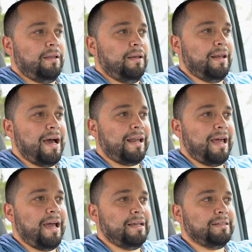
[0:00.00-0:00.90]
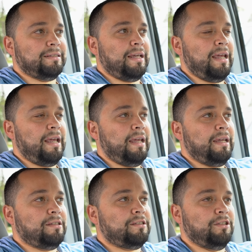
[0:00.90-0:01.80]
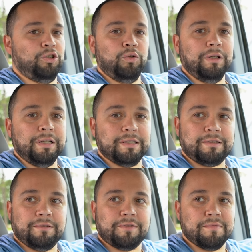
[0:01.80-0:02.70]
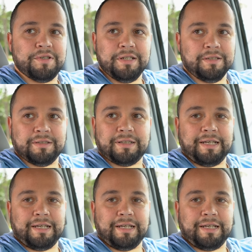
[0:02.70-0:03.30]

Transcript: not as a to-do list from Jesus.